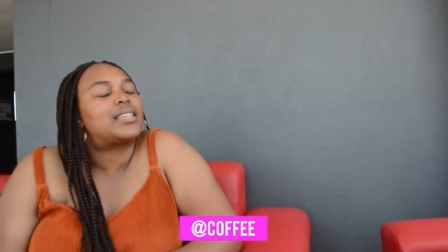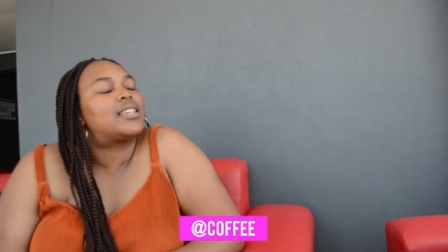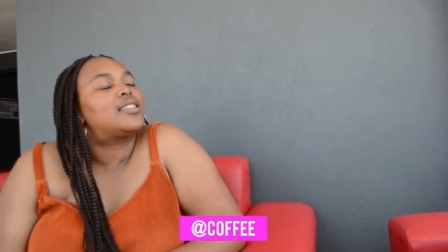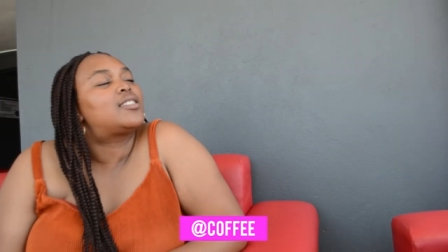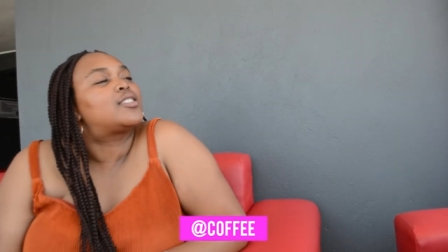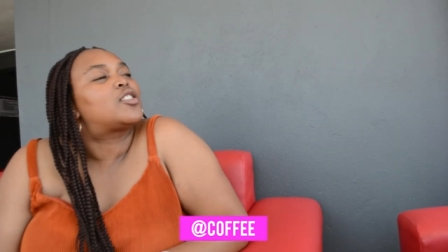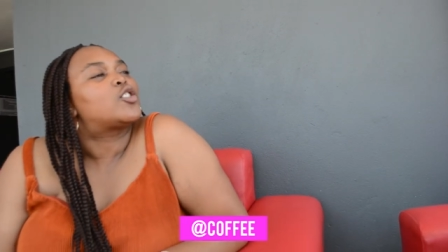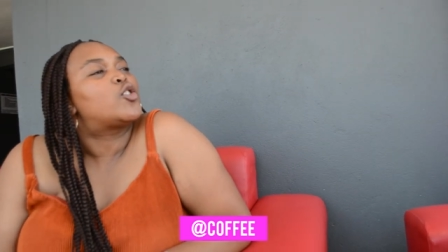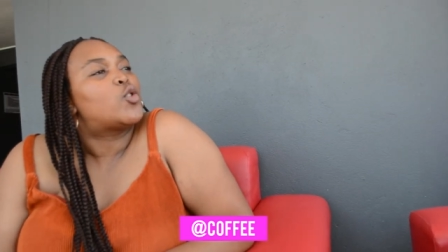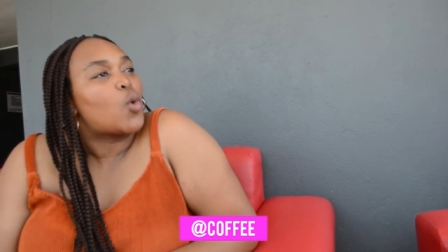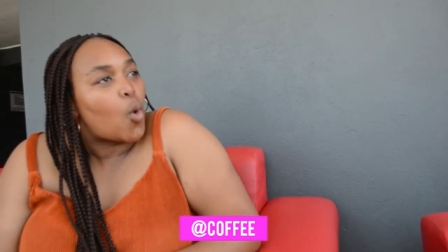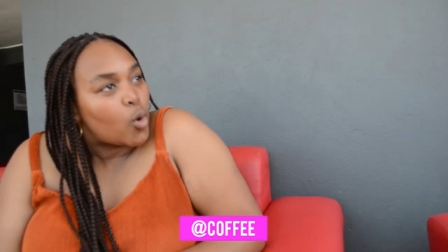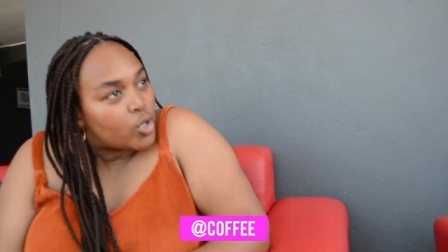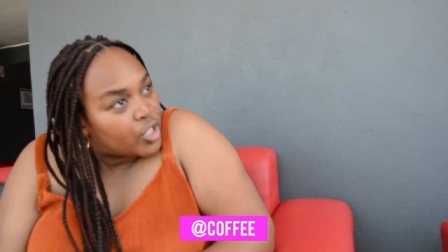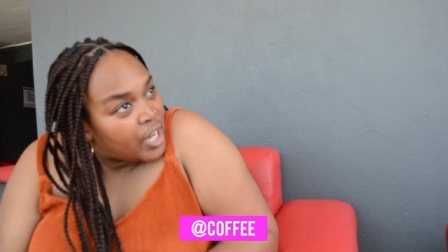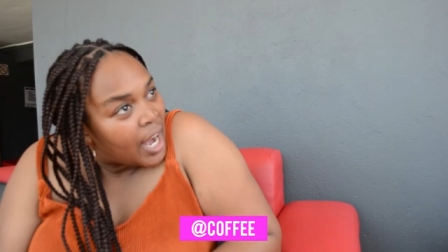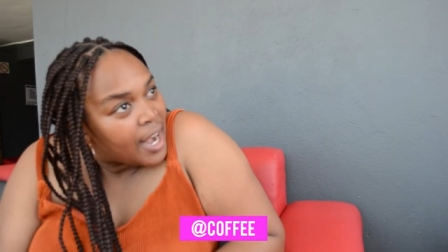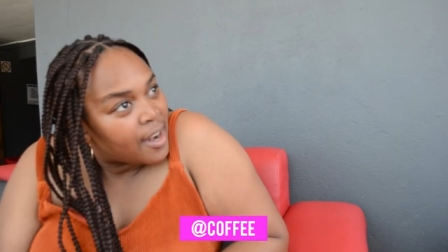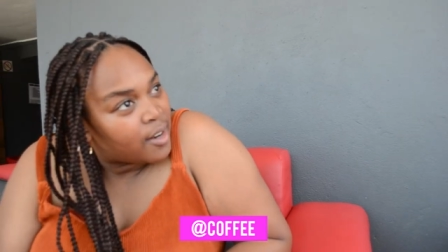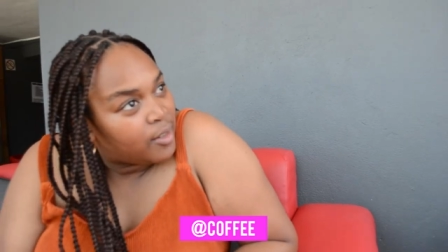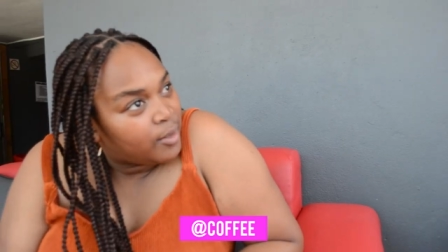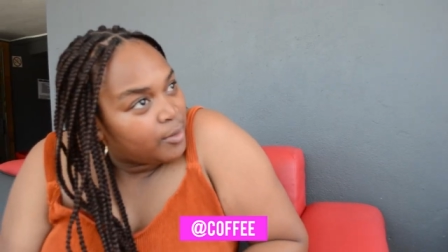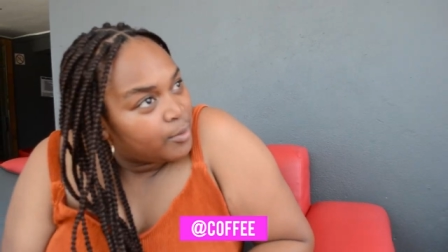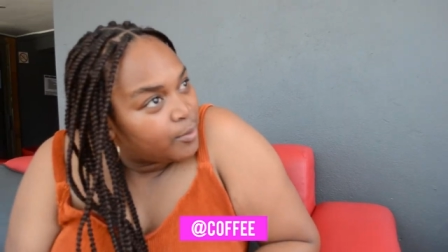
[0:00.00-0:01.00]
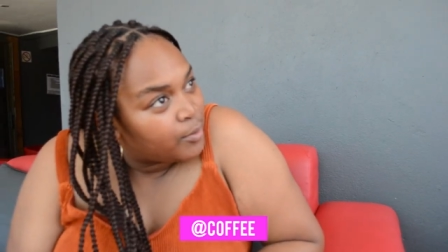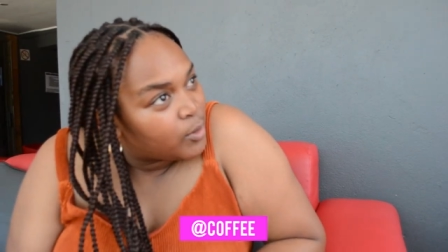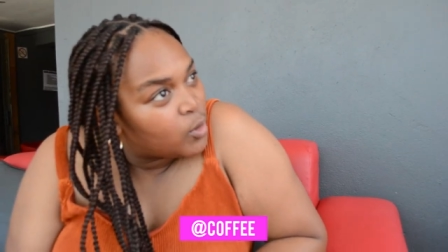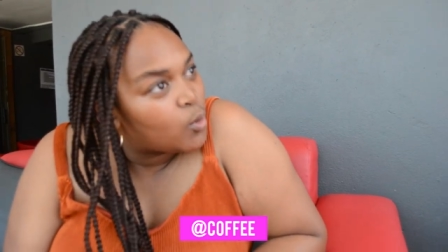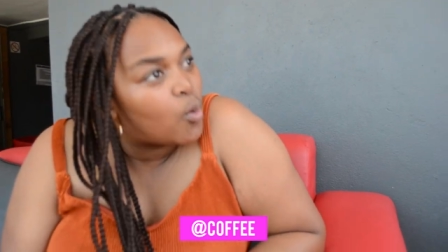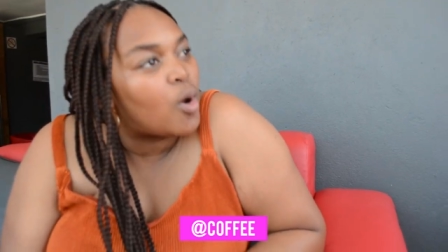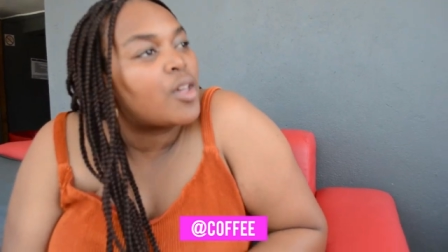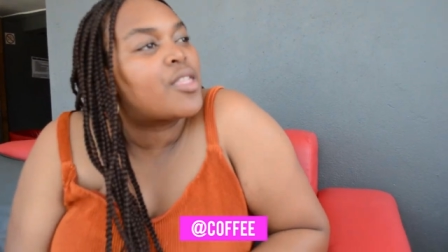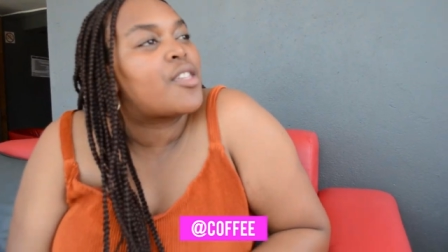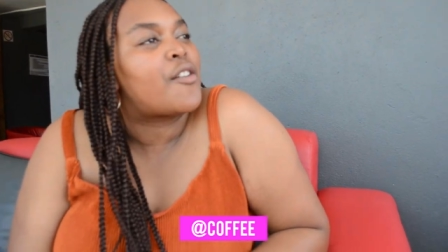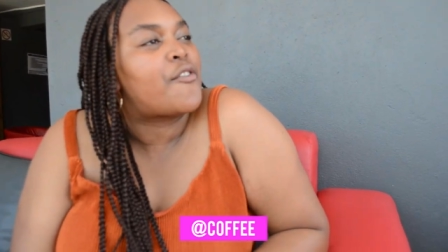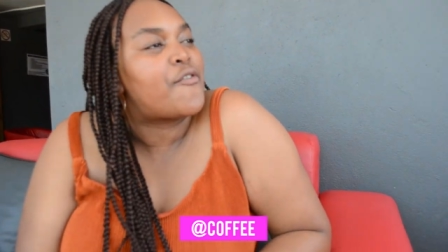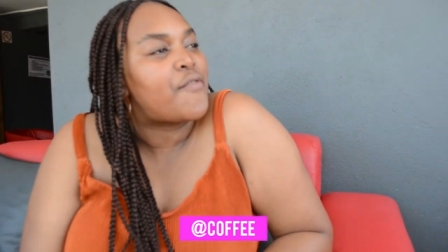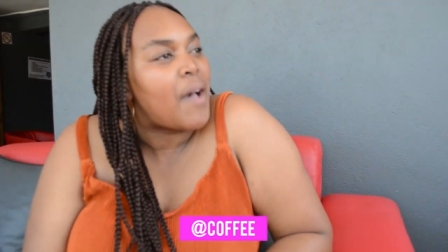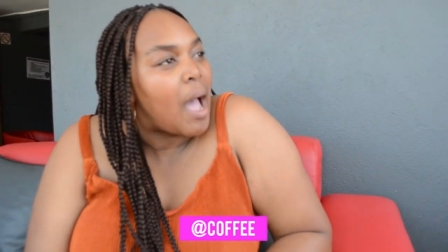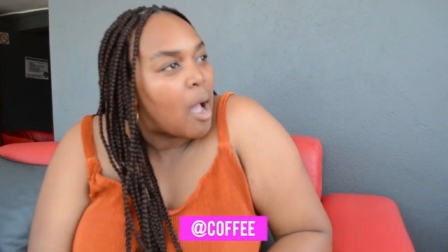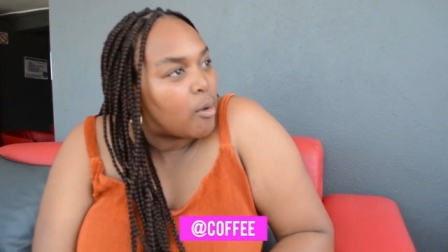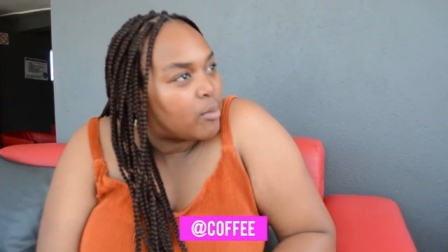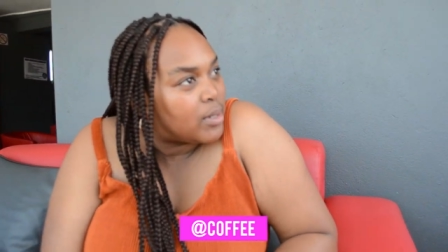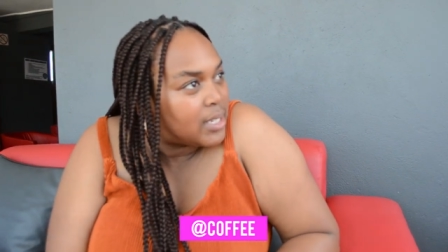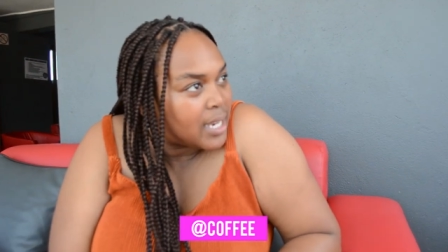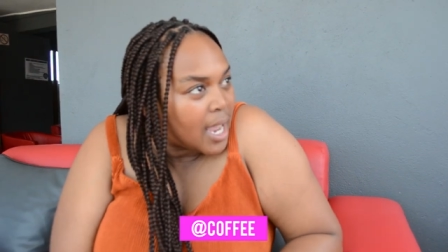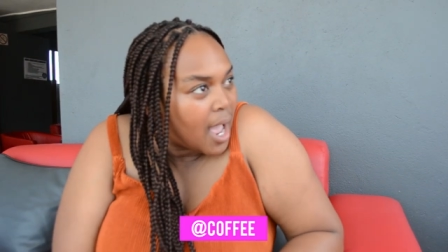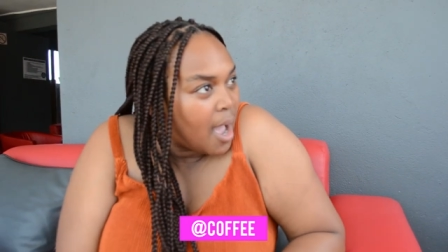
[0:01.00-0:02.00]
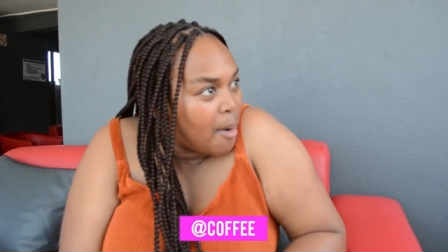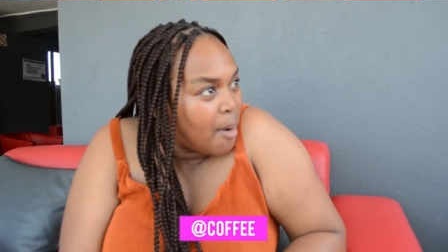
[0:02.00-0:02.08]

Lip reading: is your channel. You are the founder.